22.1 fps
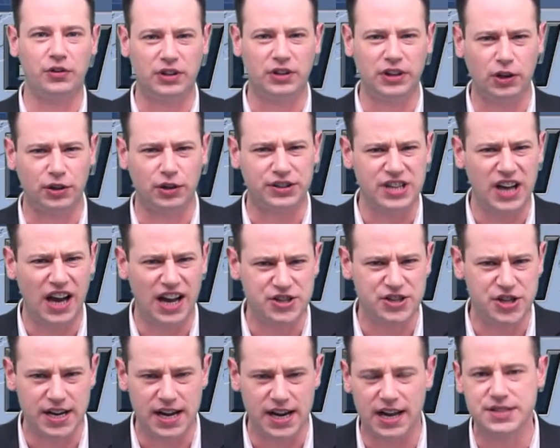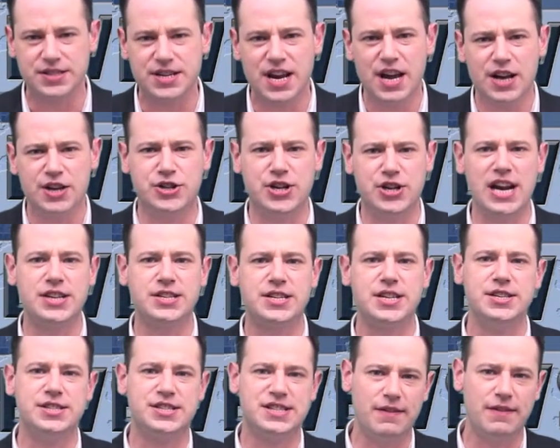a little touchy as
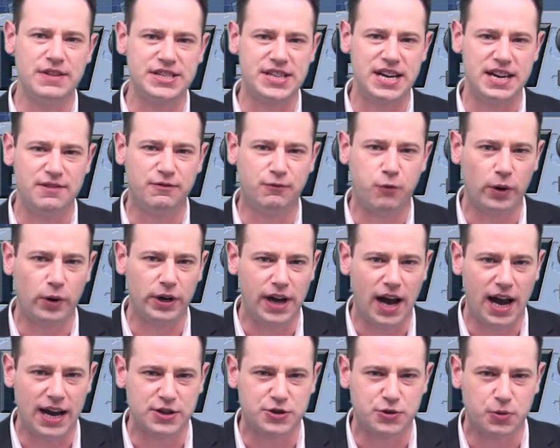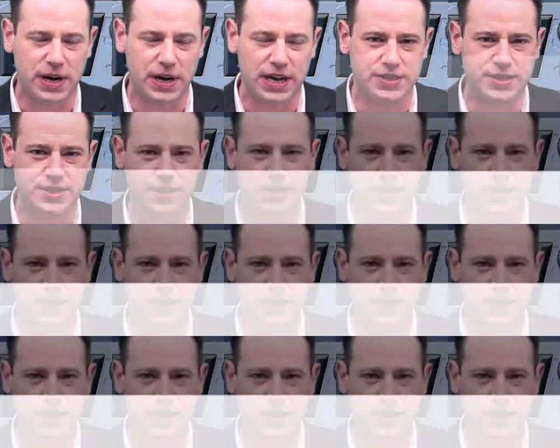Jason1749 tweets,